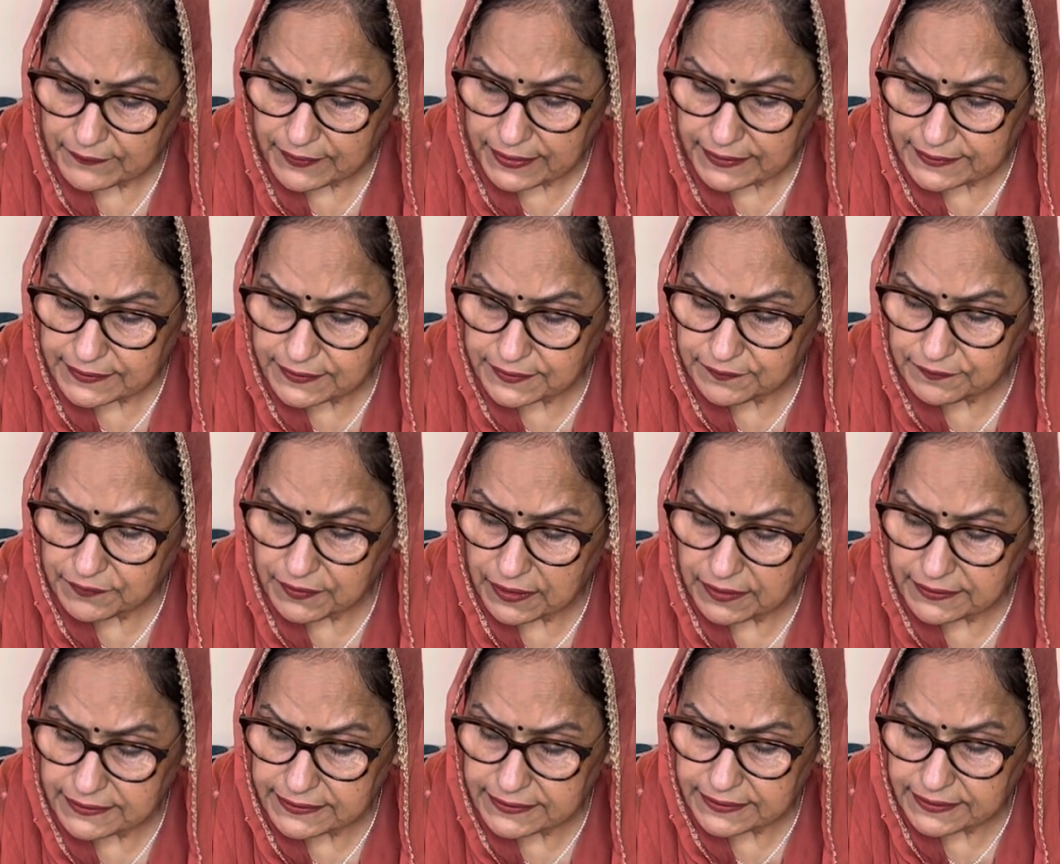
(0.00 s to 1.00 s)
Sahib
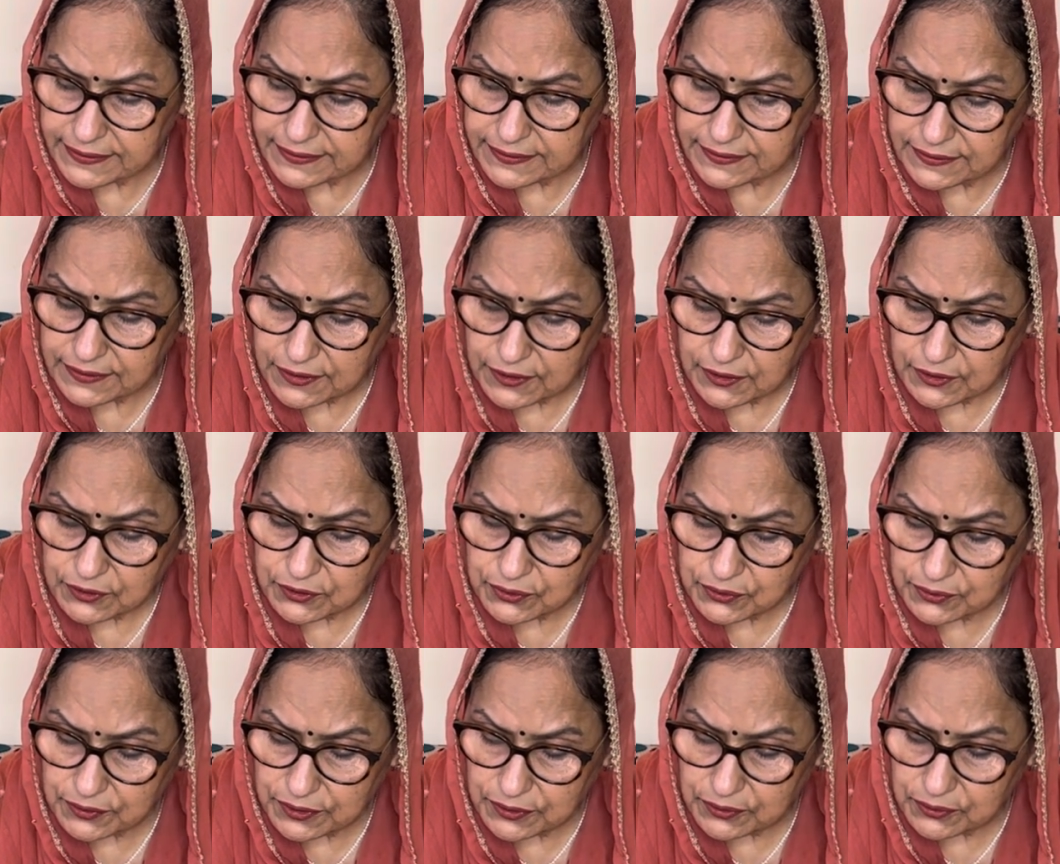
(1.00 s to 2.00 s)
Nanak says, through
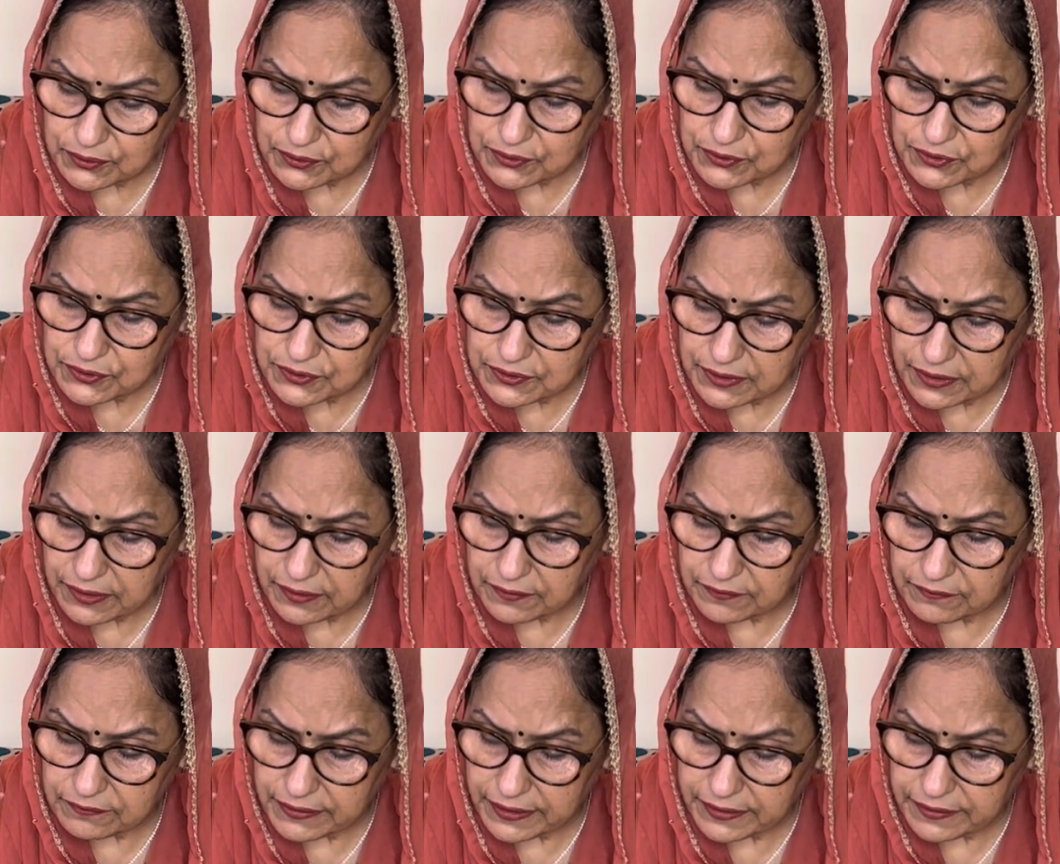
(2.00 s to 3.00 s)
the Guru's love
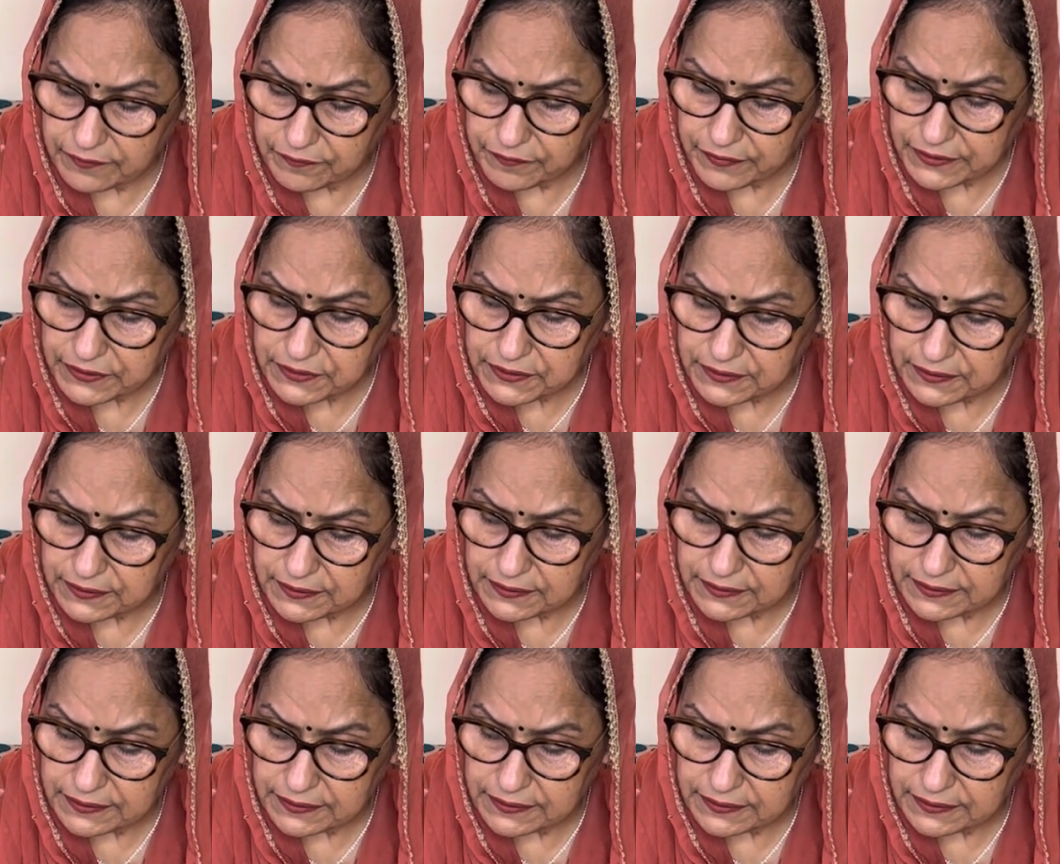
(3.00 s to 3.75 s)
and affection,